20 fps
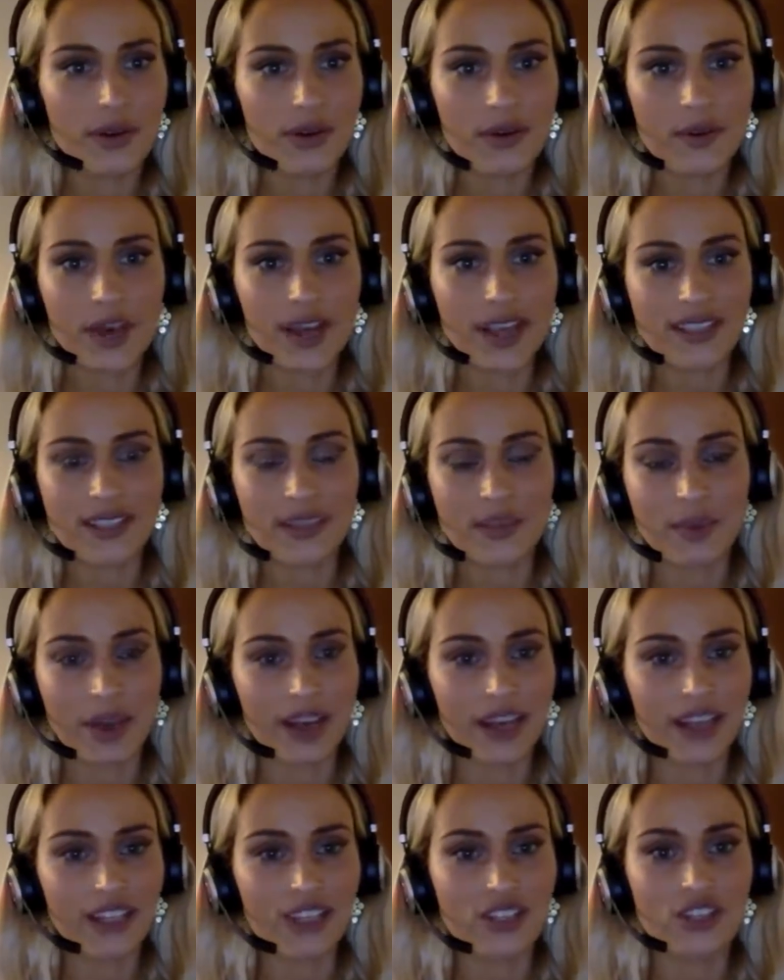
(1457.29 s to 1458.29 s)
passing
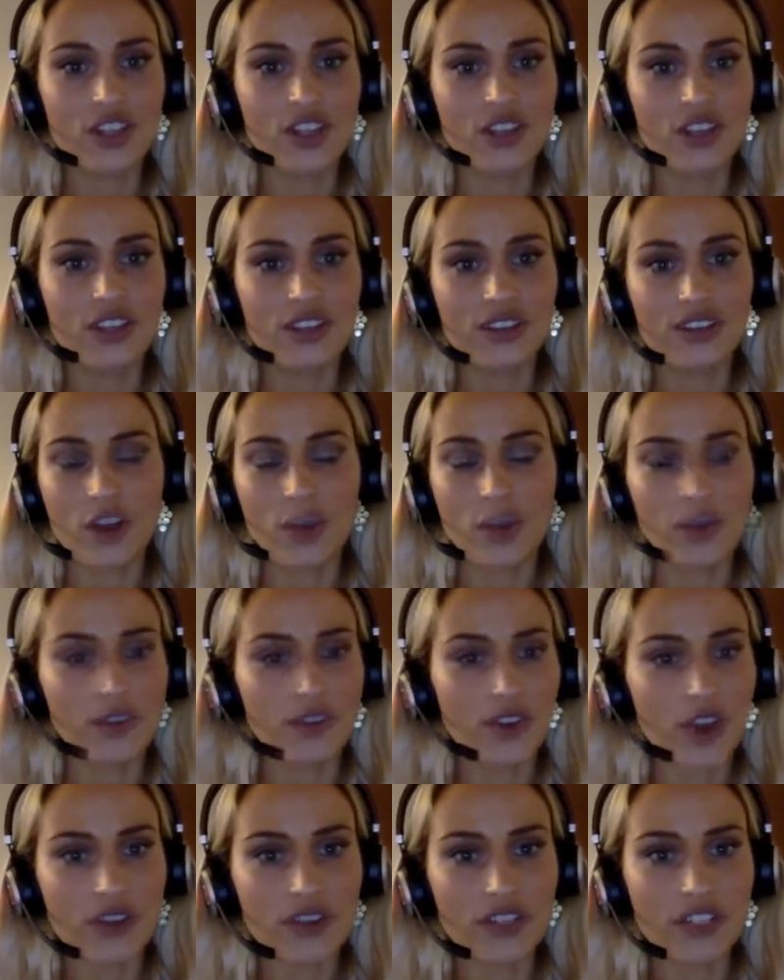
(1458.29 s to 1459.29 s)
by, it's not the topic of
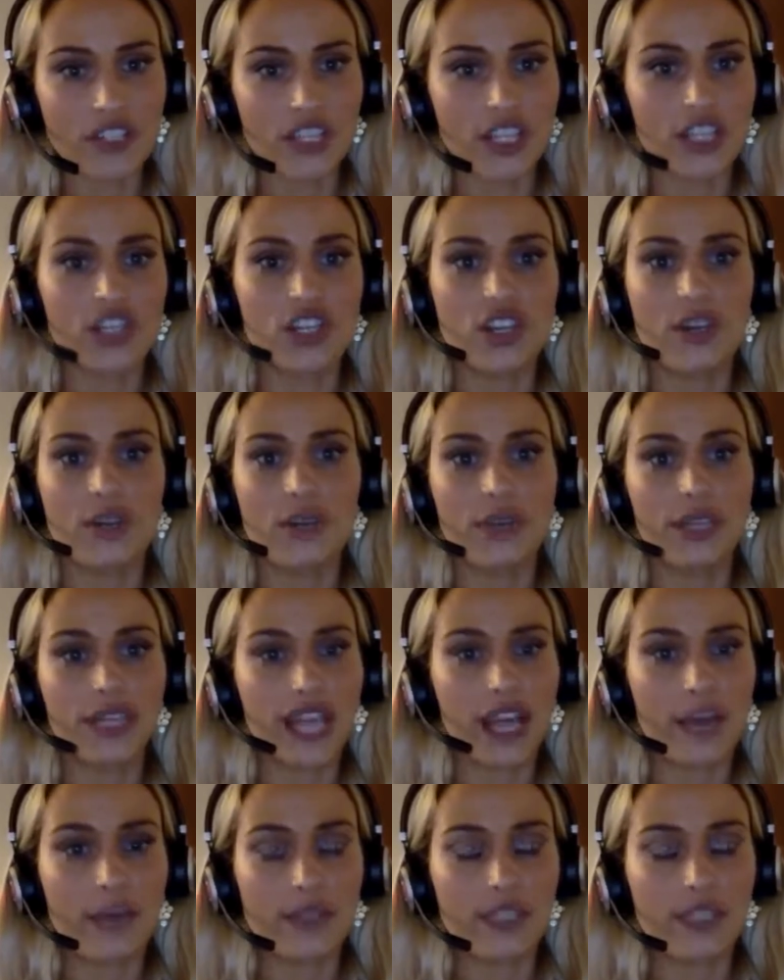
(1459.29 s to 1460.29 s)
conversation, but they
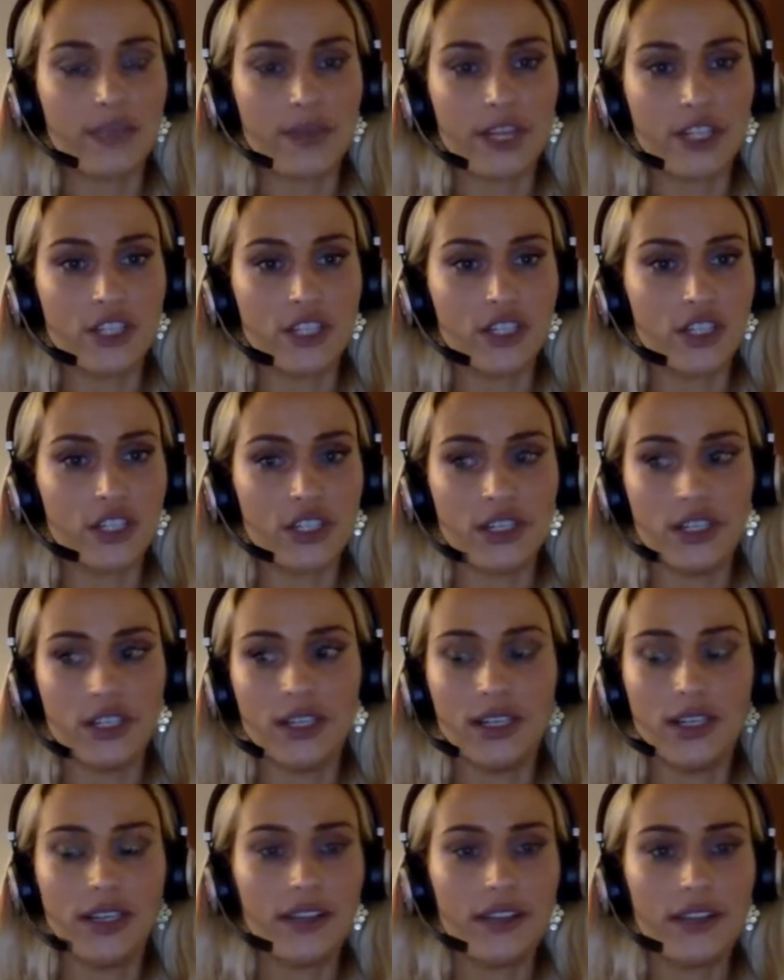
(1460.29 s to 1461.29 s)
happen to mention
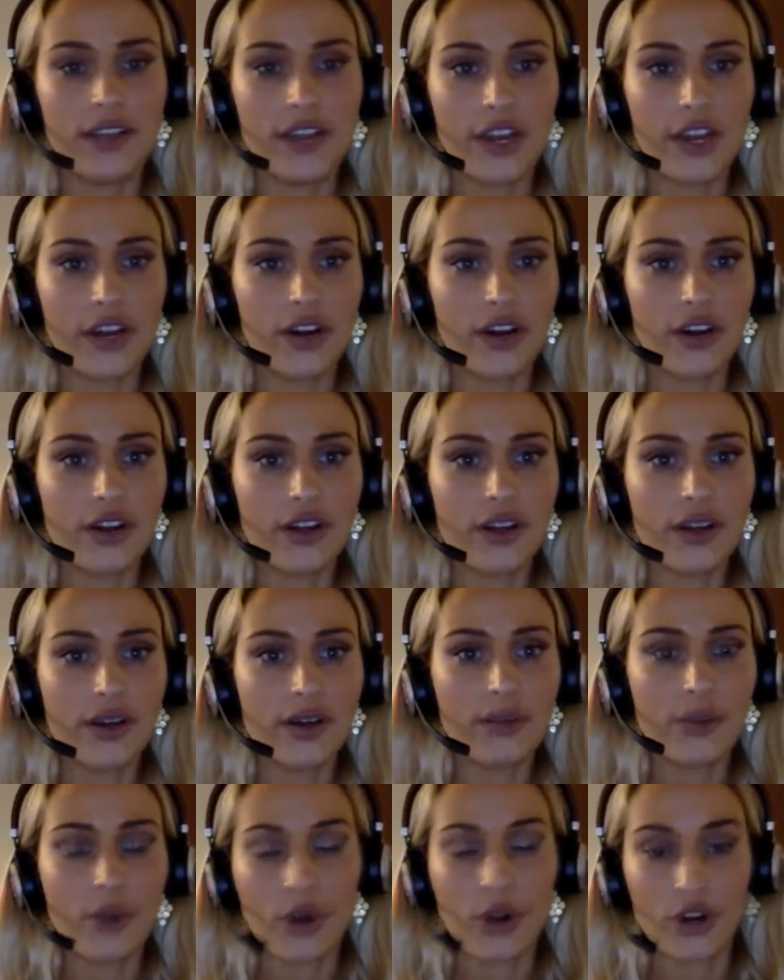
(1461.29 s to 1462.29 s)
their
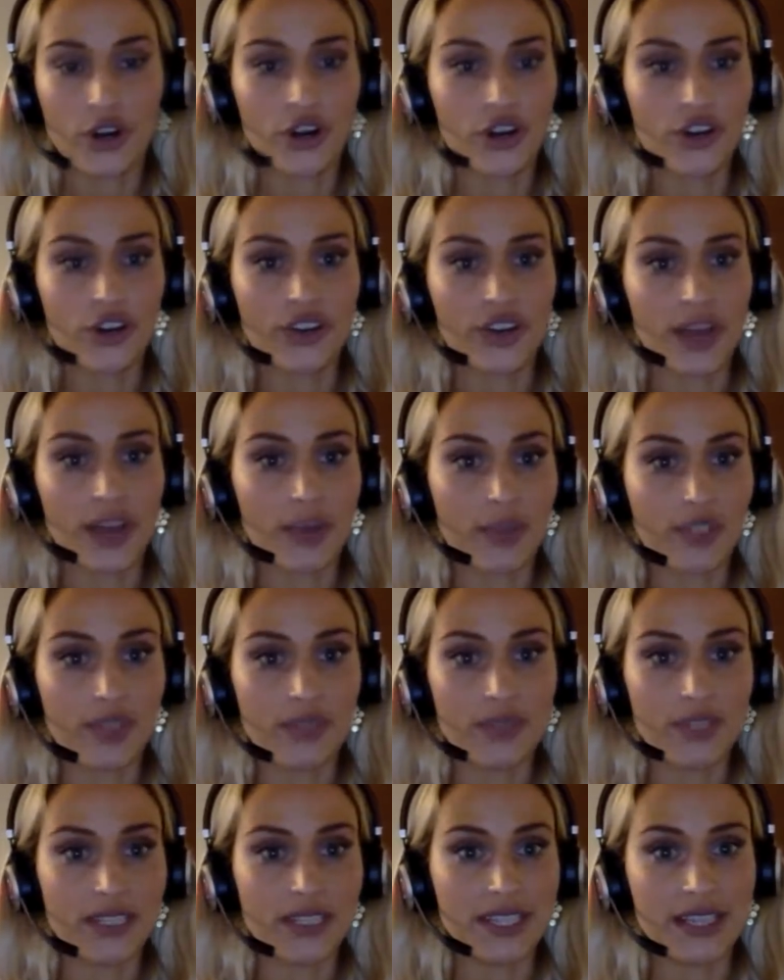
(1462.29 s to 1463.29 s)
partner that happens to be
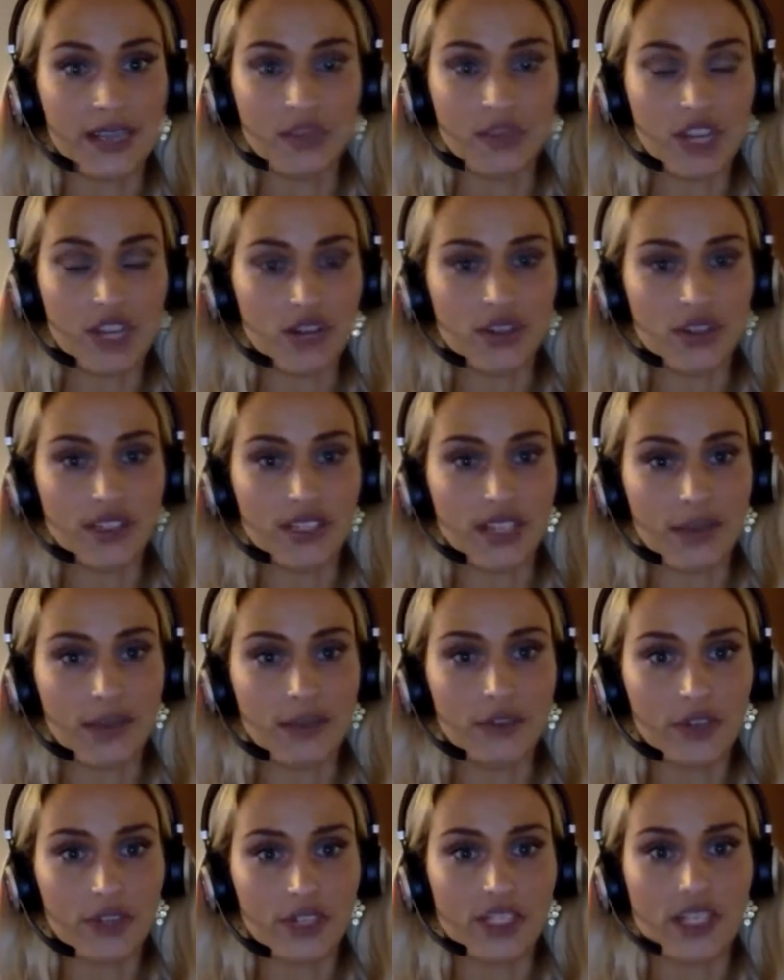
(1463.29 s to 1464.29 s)
the same gender as them,
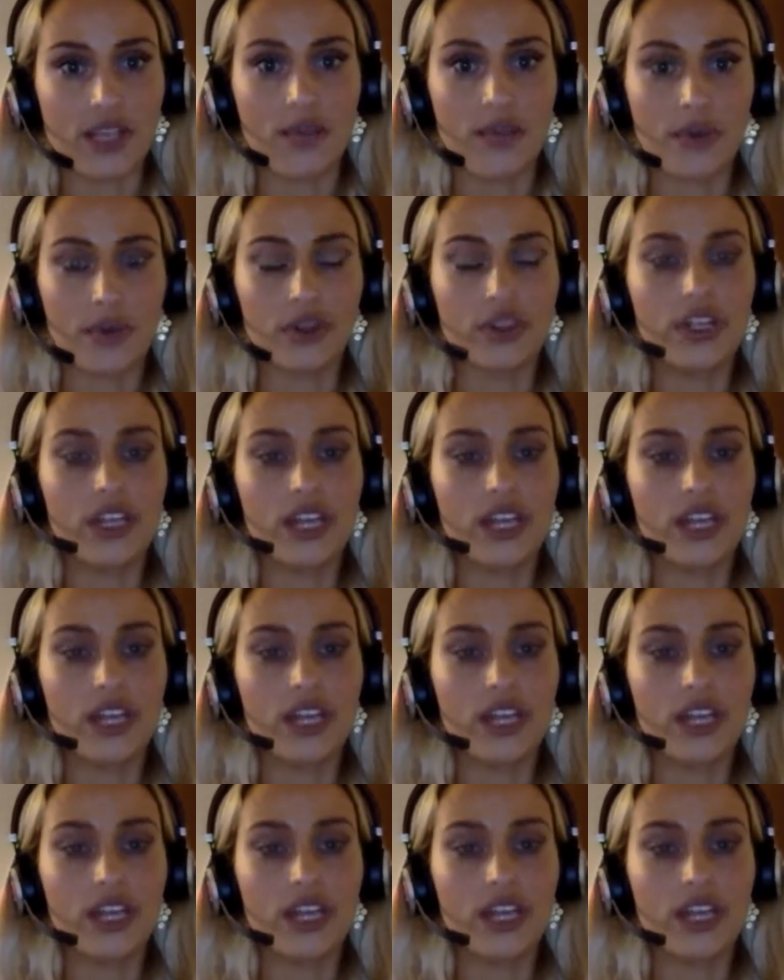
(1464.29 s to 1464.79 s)
for example.